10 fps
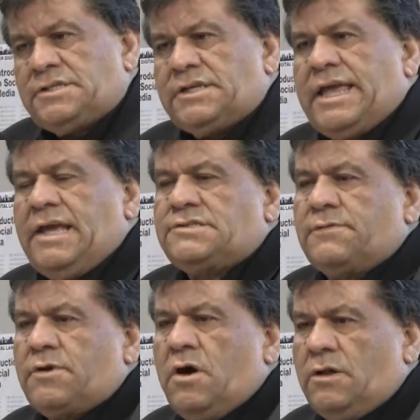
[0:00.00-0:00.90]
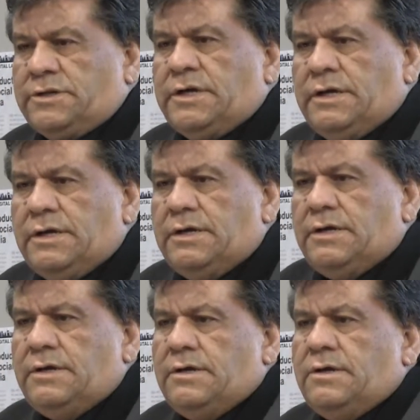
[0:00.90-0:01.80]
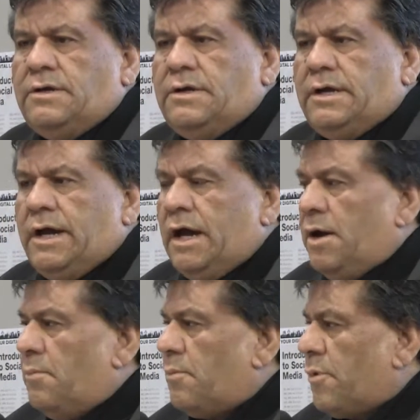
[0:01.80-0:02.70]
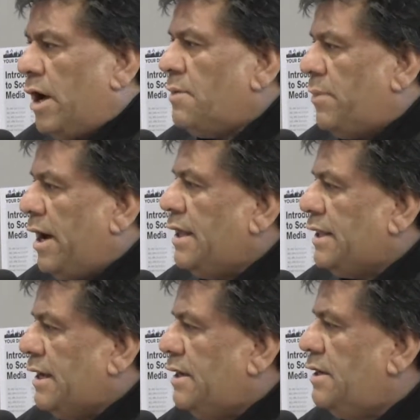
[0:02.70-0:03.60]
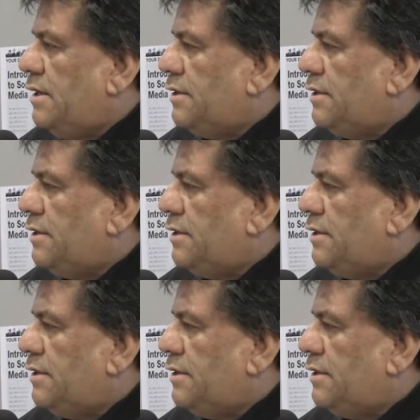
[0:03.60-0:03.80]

to the case of Calder, brought by the